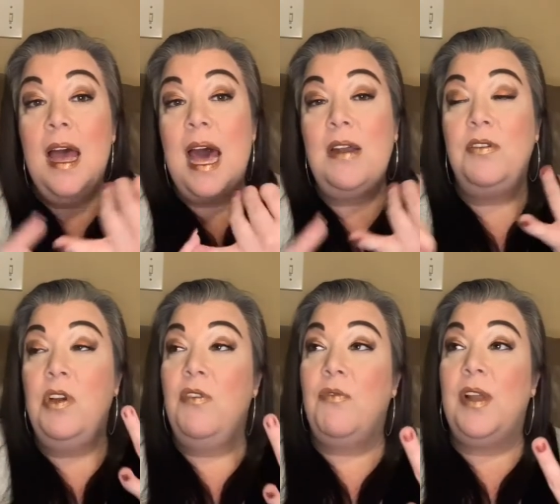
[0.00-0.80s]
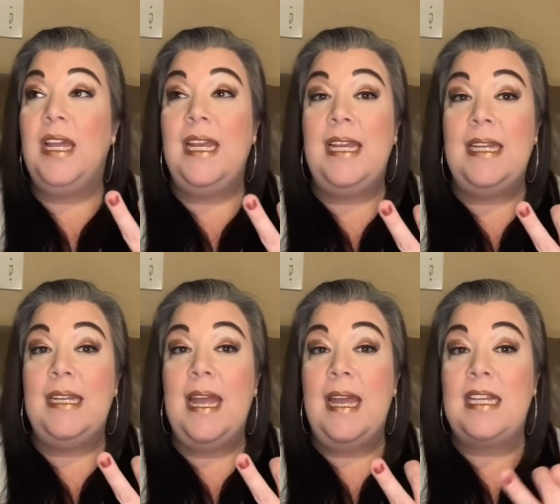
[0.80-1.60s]
I don't know if we're
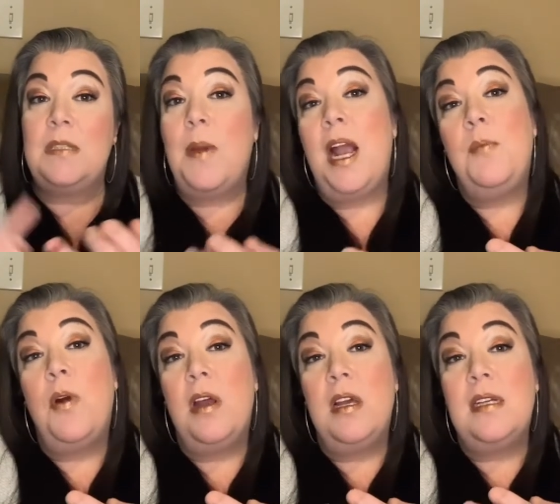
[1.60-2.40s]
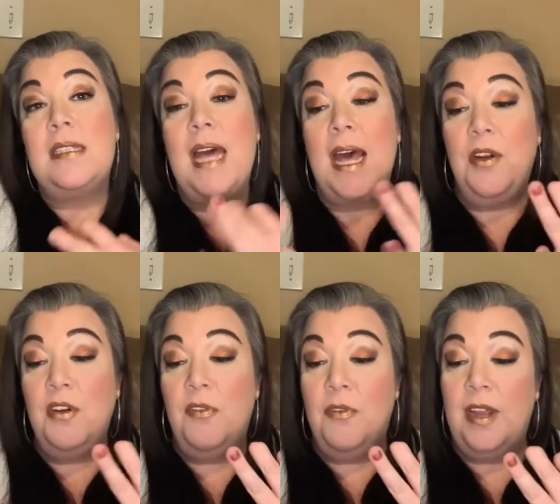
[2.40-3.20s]
getting expired products. I don't
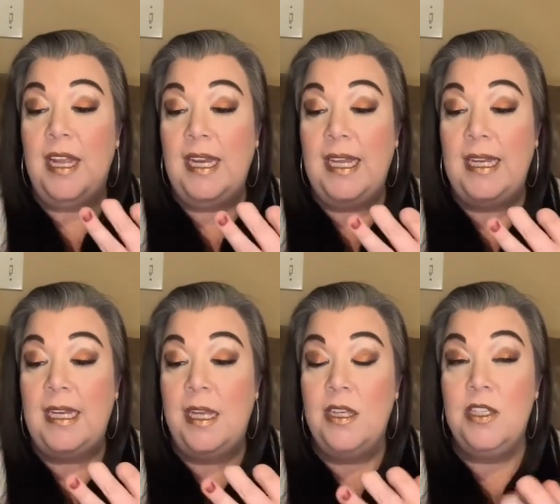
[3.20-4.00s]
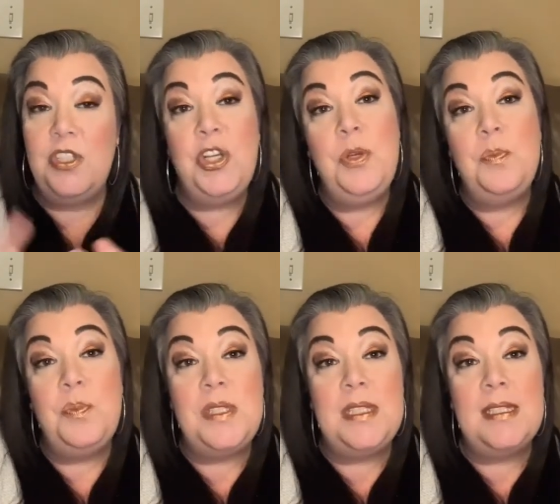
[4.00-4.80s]
know if we're getting
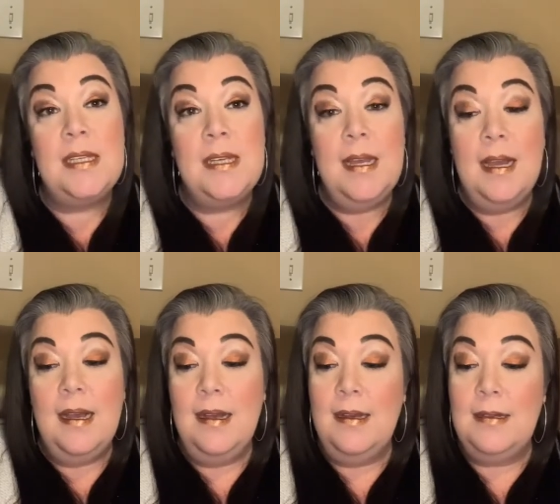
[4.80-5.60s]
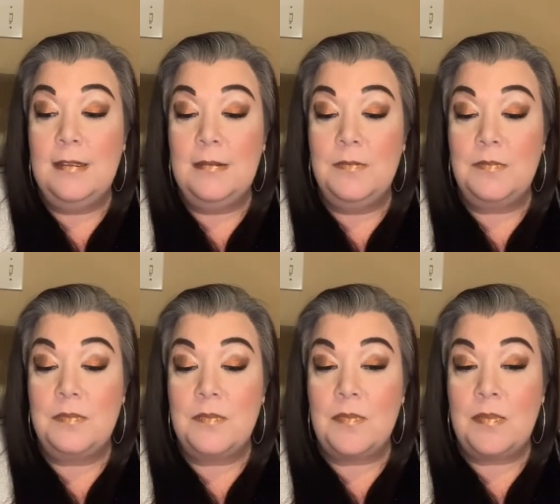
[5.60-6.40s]
dupes.
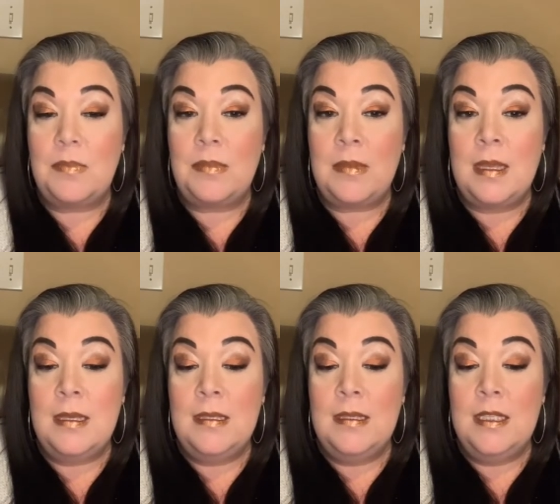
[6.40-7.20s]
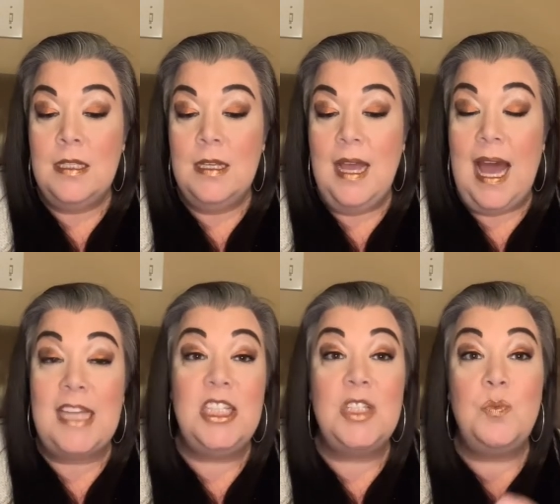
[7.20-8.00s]
Um,
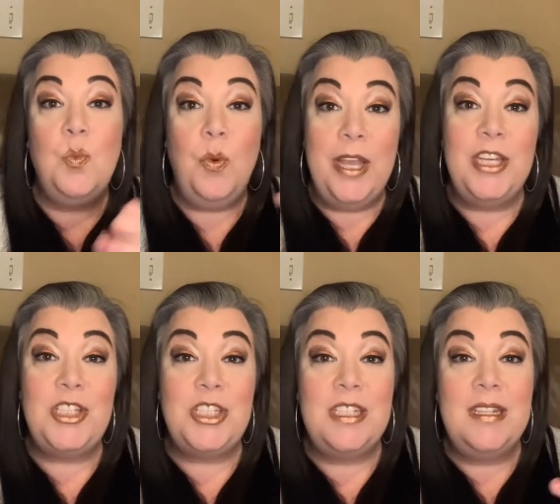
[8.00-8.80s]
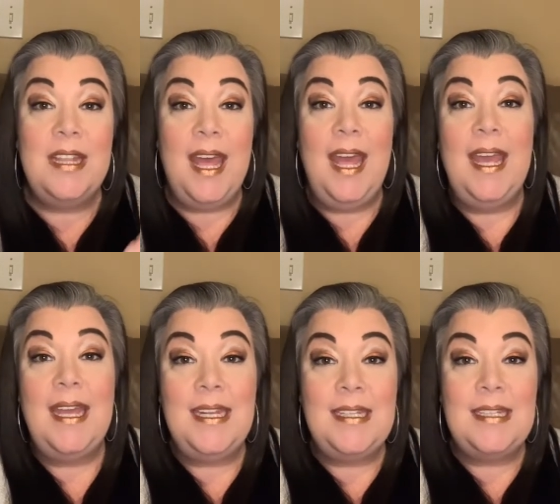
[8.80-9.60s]
I just wish
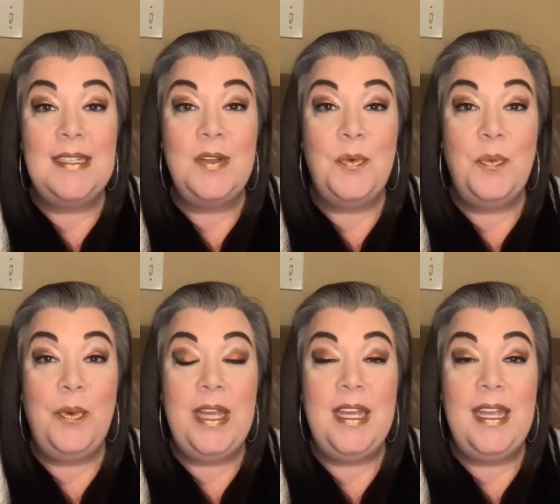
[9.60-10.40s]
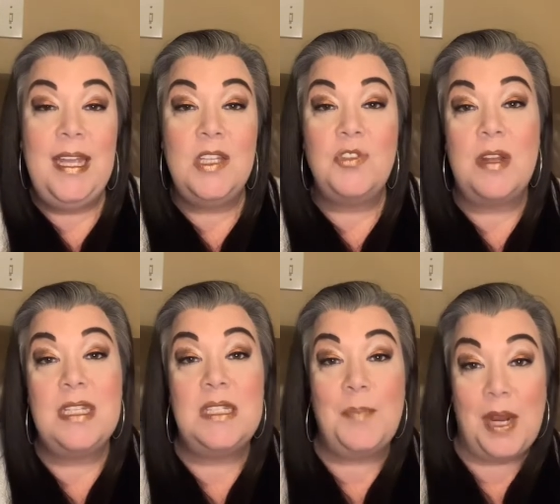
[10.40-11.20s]
that we could get
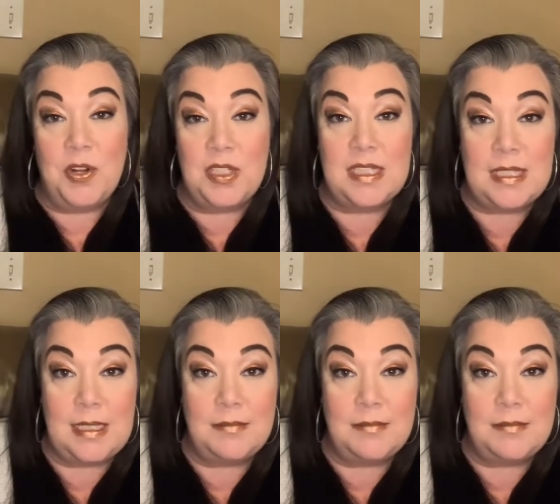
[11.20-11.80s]
transparency.